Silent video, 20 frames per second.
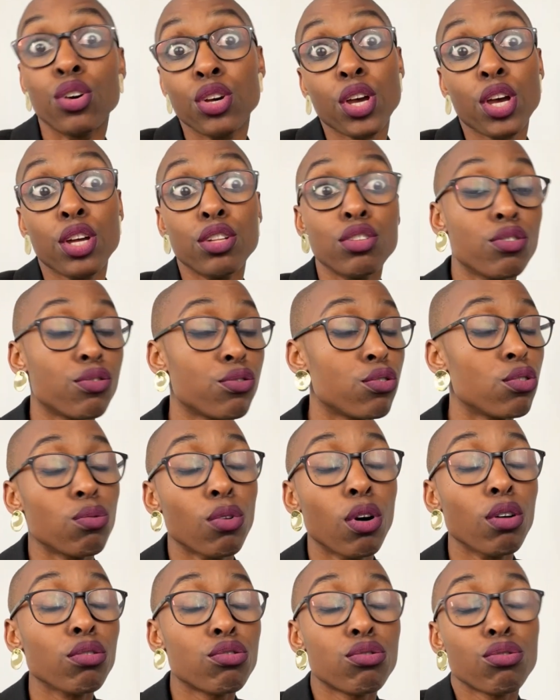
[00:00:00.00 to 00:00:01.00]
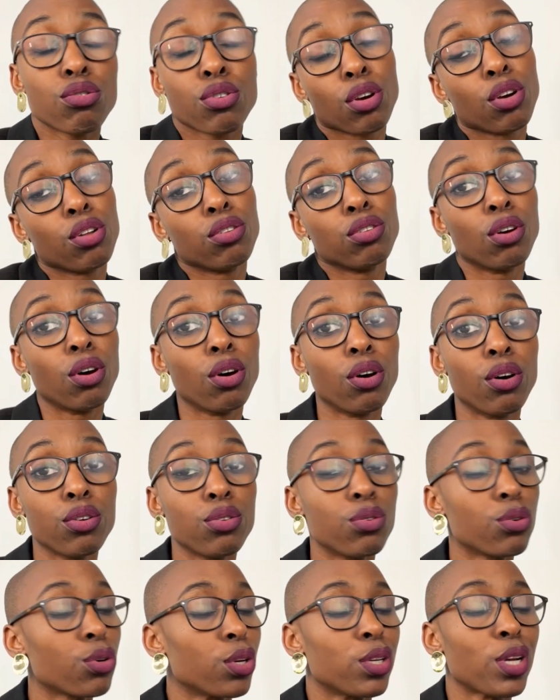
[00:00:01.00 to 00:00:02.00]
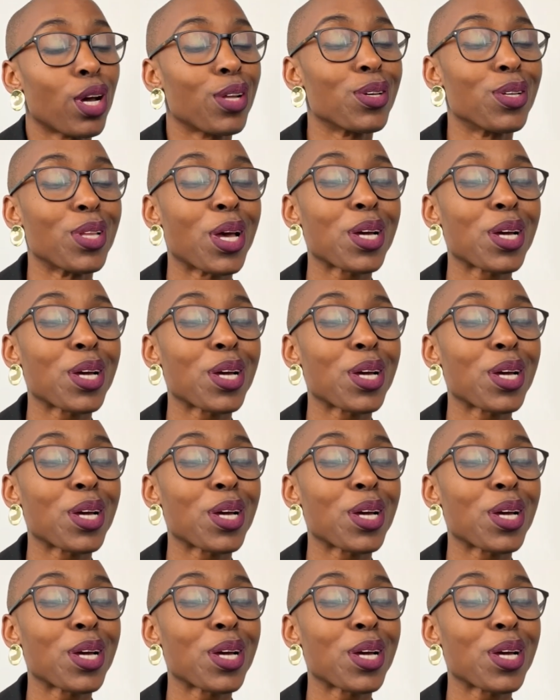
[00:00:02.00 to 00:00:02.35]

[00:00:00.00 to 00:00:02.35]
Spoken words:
And if you want, you can add an